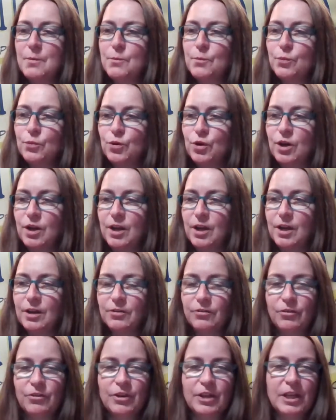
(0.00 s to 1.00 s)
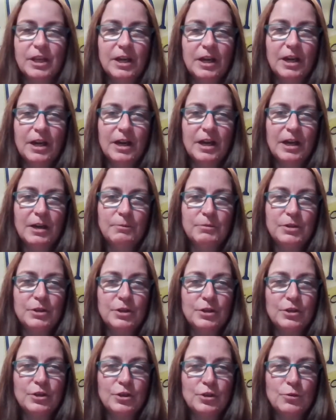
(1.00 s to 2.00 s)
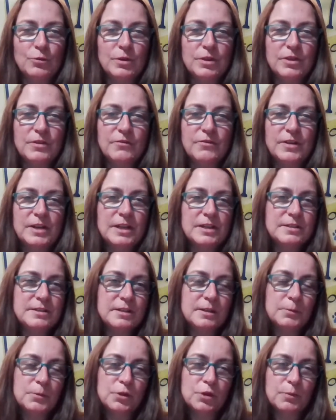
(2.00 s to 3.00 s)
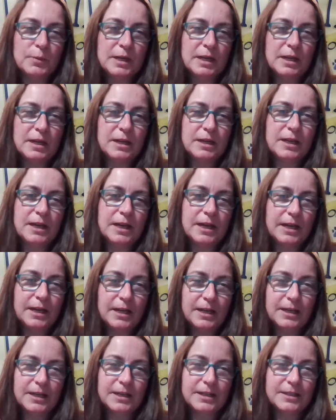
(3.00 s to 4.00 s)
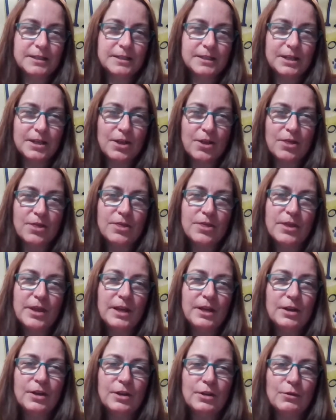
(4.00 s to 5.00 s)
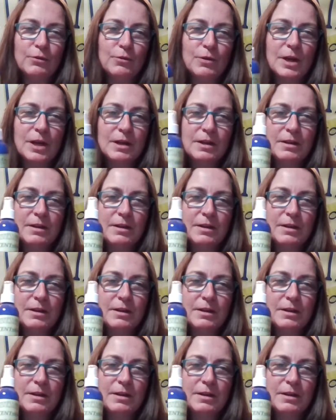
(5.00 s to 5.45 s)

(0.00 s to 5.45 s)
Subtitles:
product to do with the Finnessiam grooming line, and it is the new